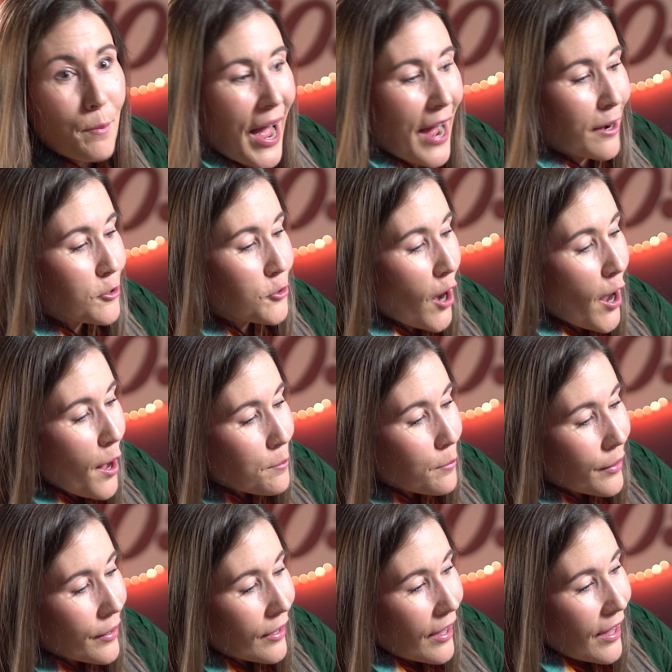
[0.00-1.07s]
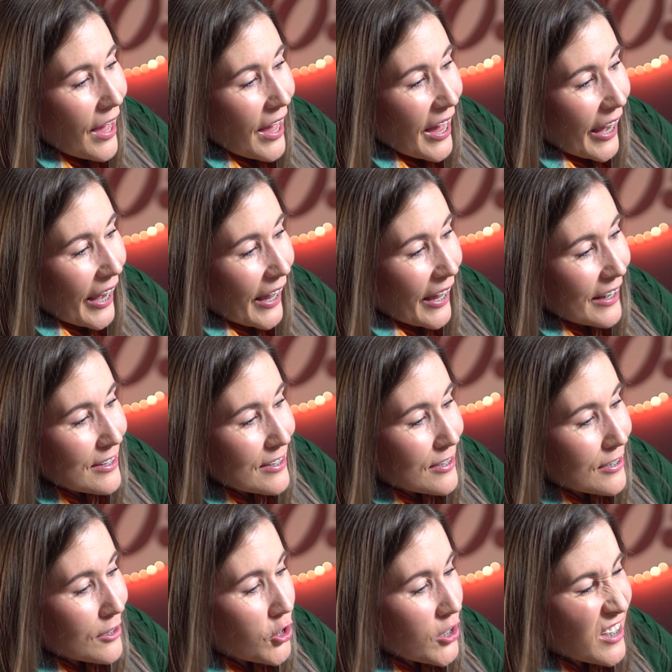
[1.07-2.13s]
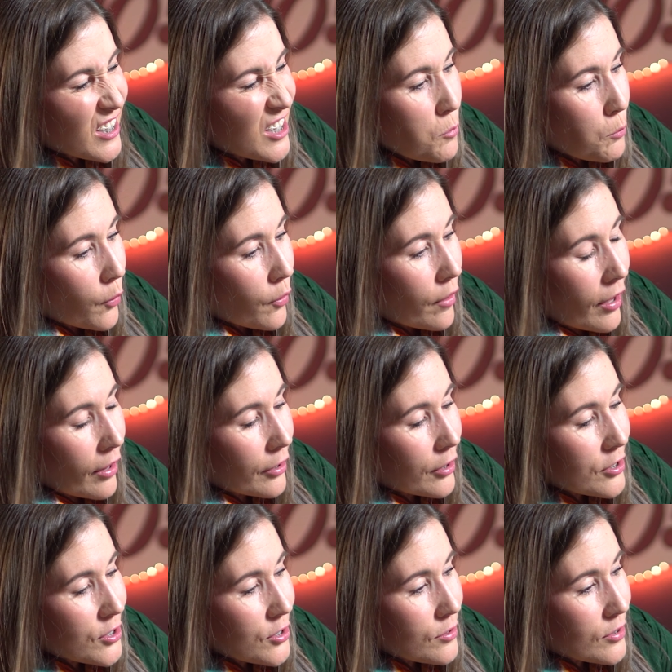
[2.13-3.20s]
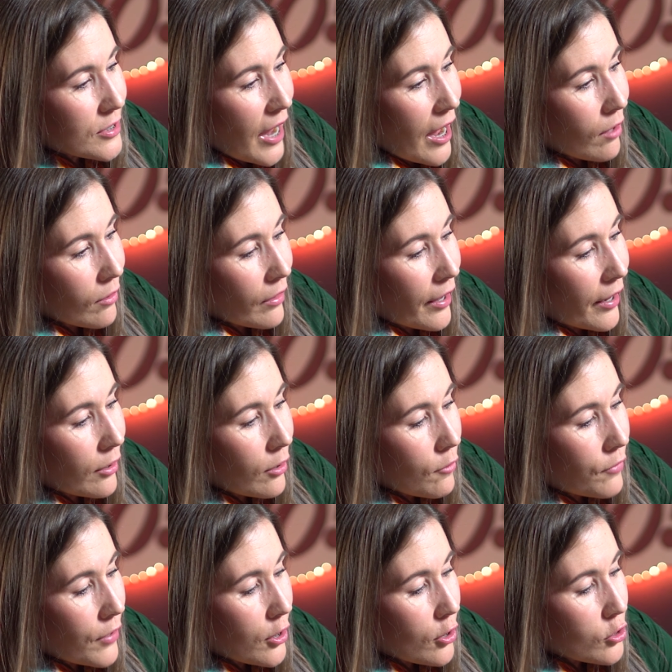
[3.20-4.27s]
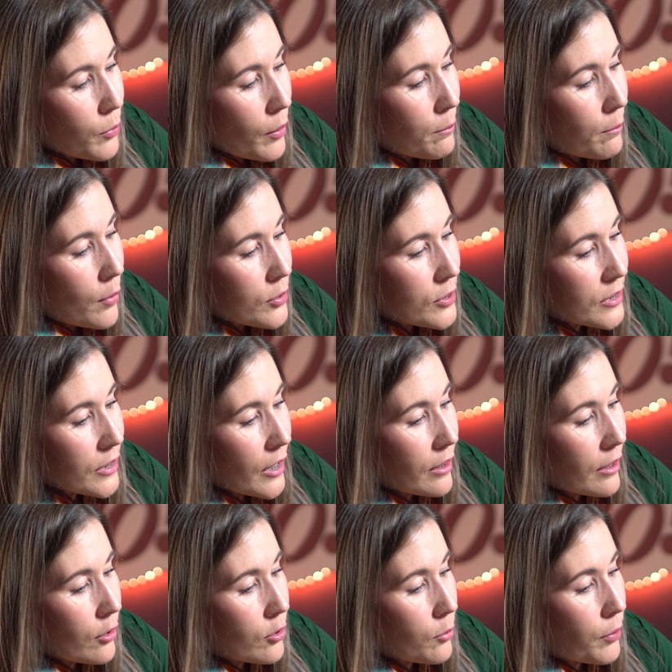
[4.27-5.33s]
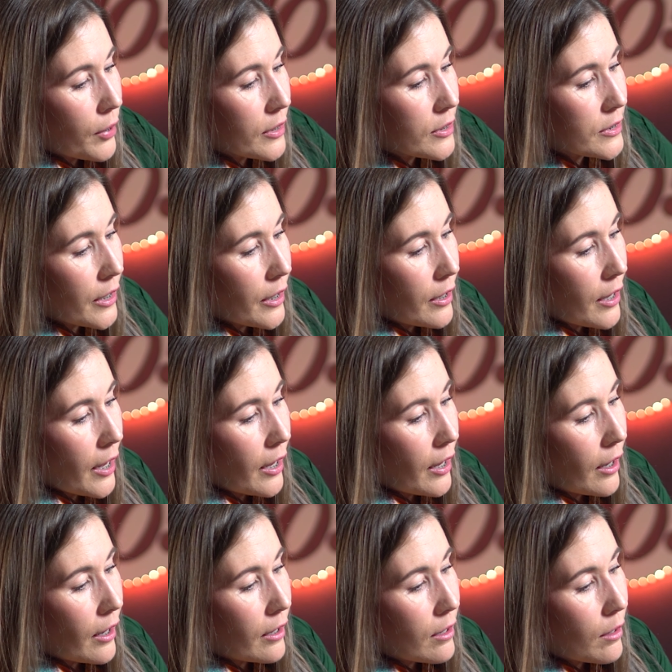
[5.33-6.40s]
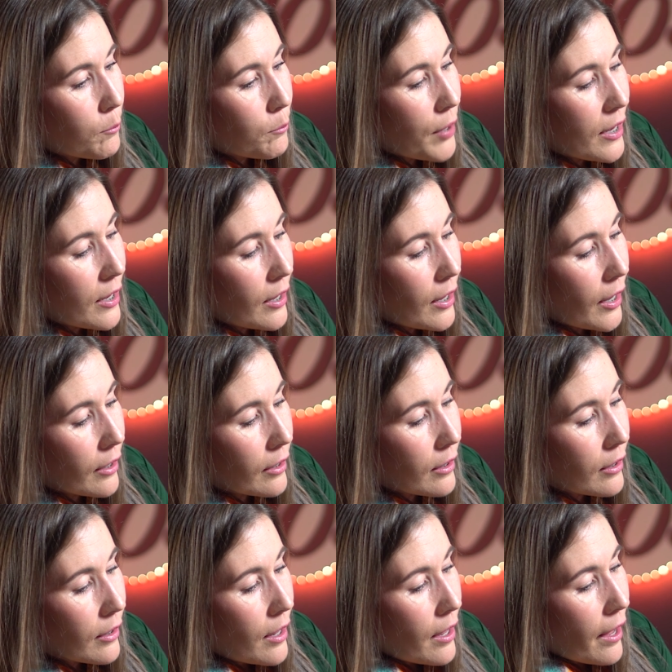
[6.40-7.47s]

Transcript: backdrop, and just simple colors used to outline the figures, but mostly they're depicted in pen and ink